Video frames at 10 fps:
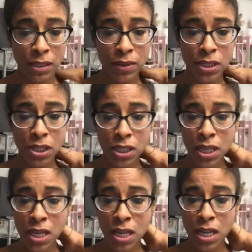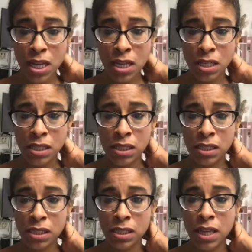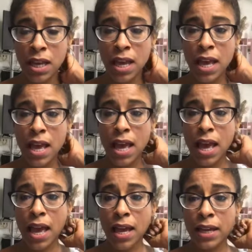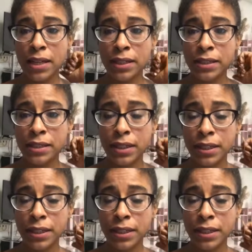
questions. And